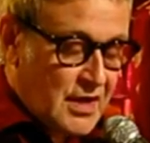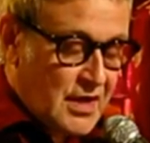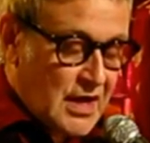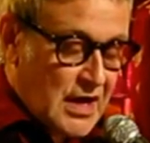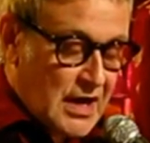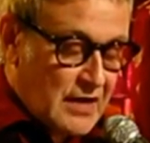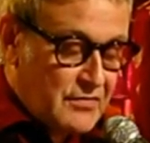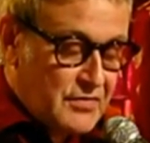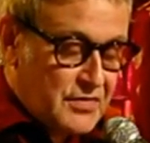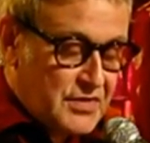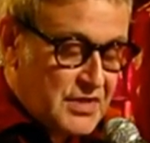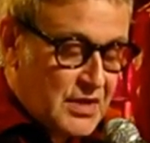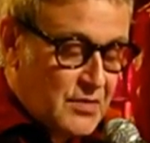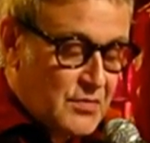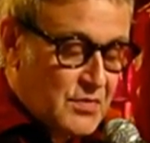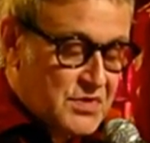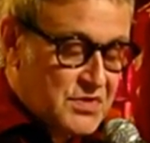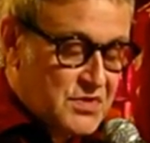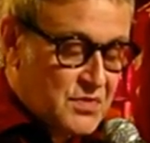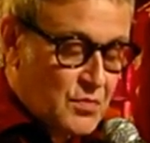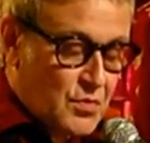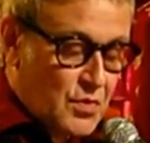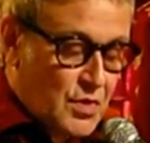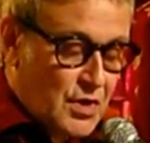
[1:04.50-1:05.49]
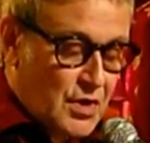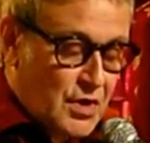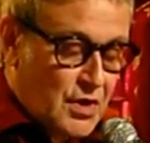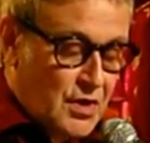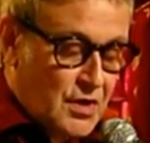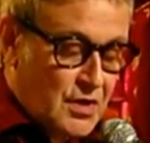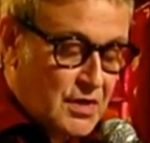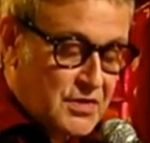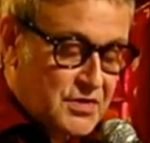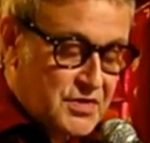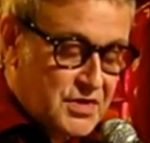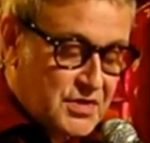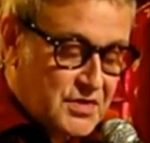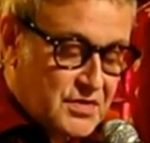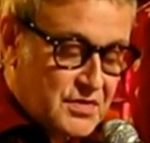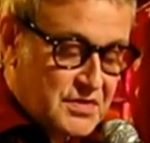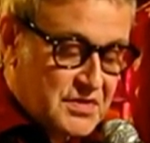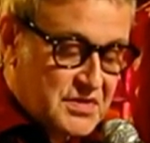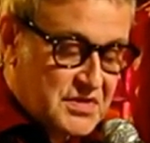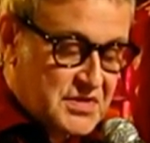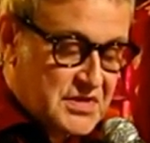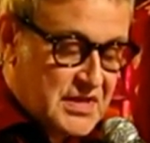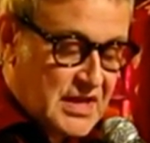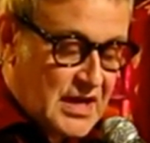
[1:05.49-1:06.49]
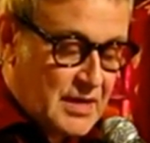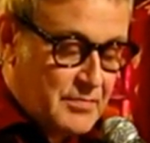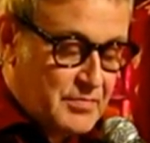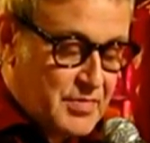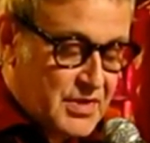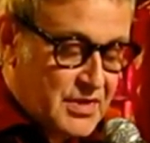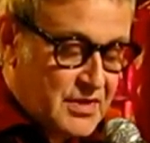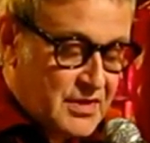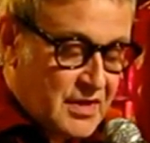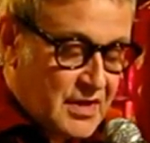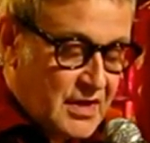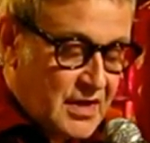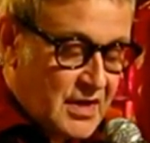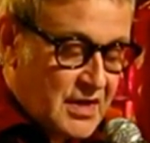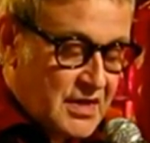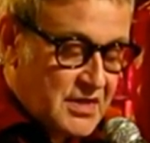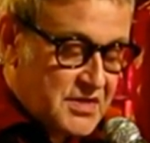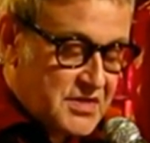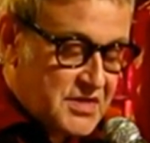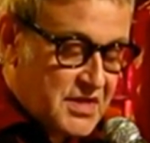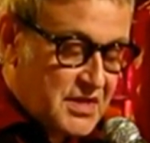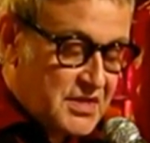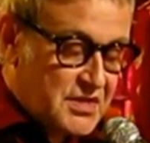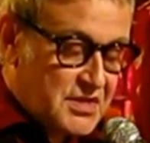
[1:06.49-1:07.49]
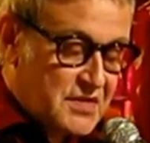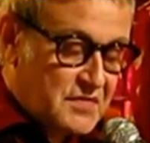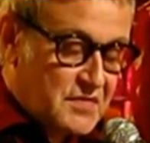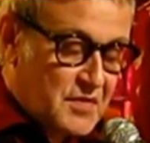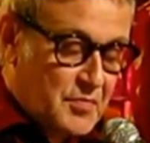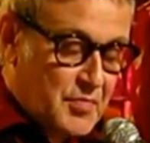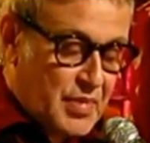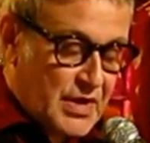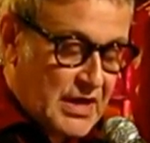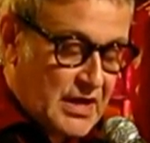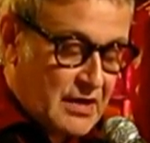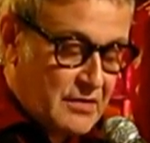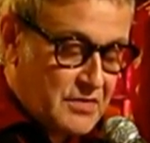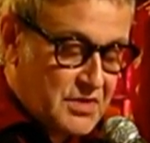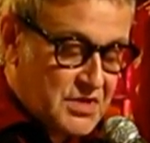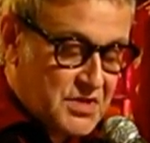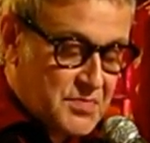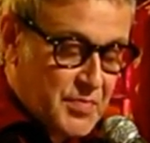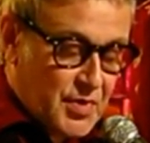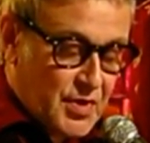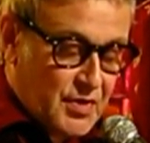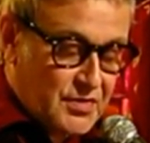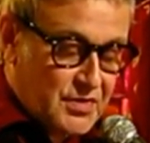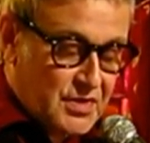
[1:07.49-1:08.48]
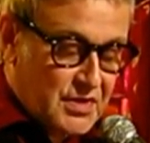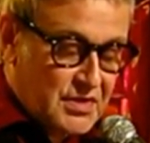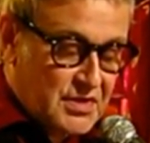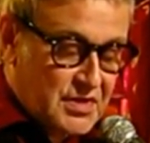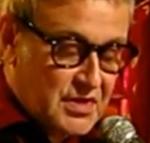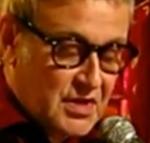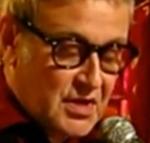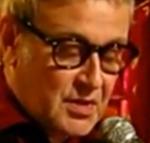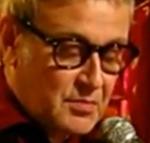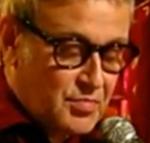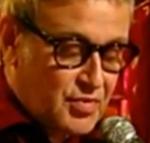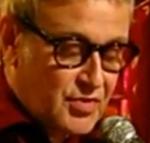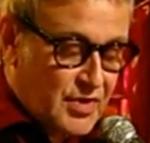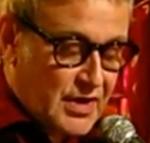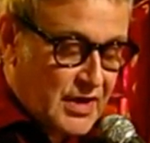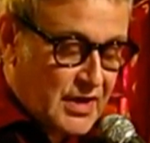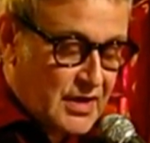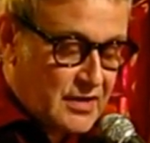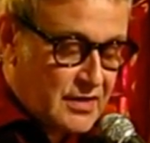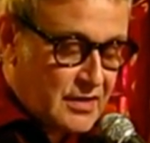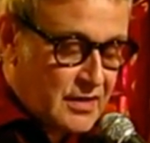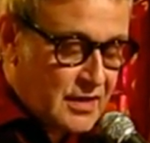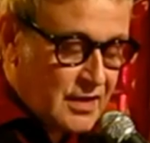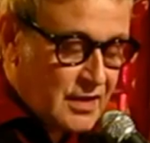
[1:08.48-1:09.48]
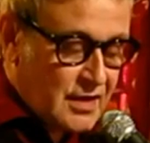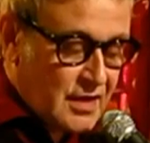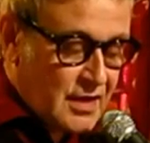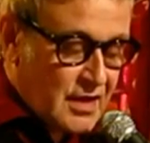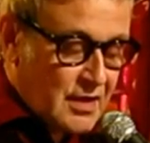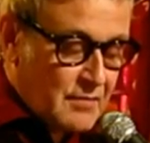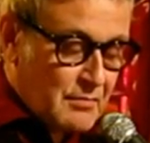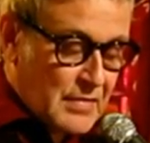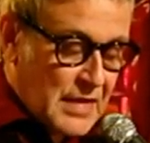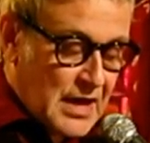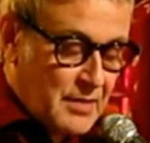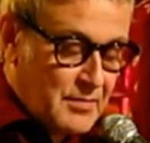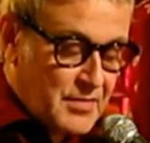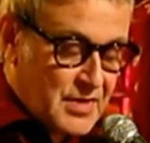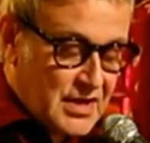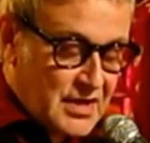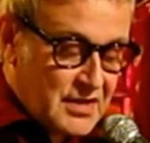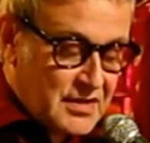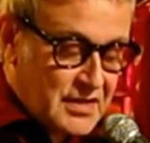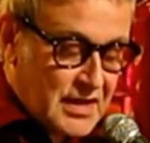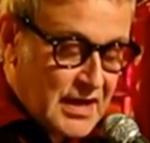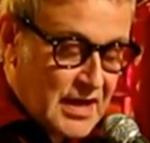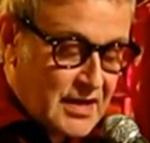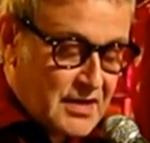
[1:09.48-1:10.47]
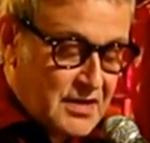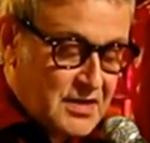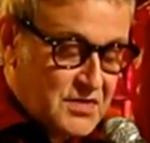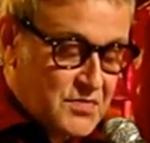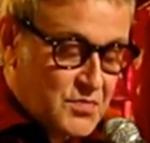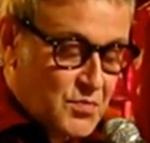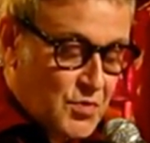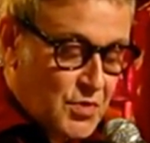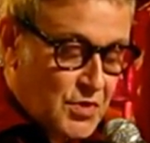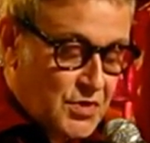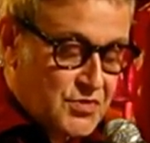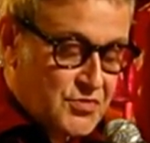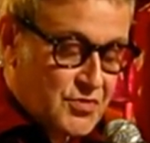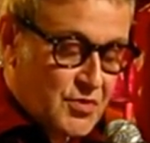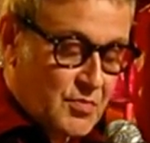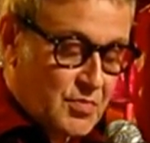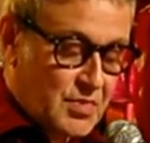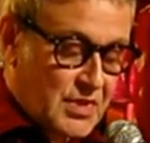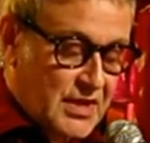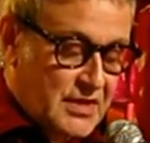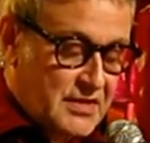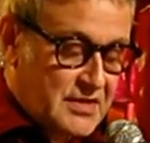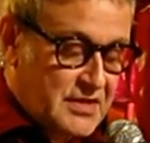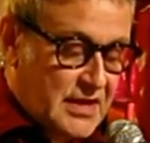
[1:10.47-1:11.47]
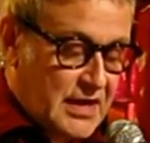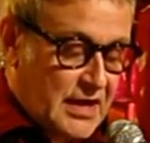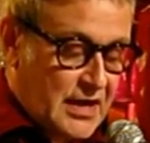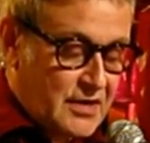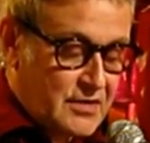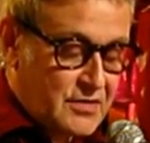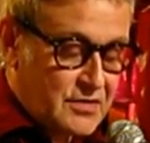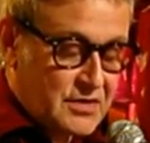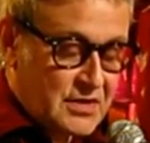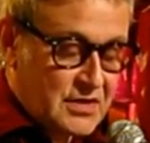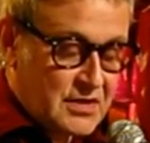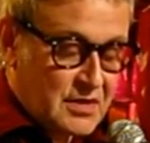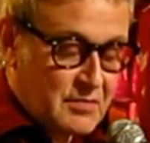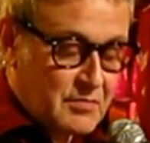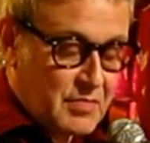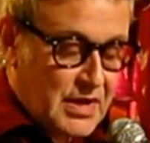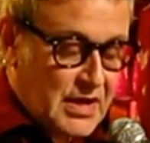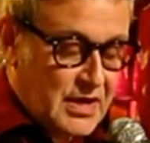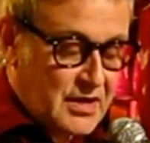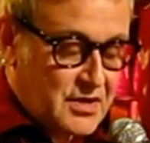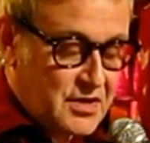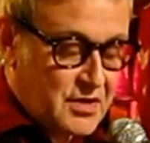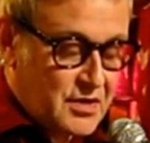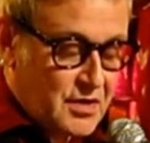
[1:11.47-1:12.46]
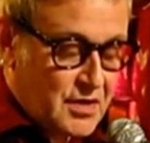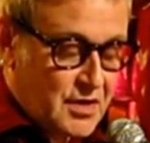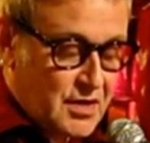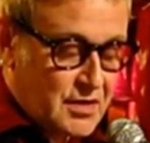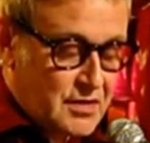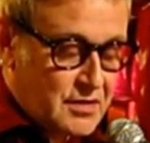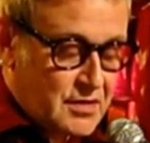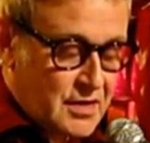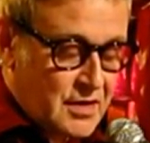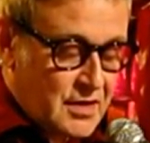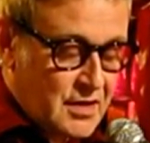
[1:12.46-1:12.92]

Everything was a whirl, and she couldn't stop it. Sins of the parents burned into her brain. Mommy and daddy's wardrobe lay tattered in the backyard.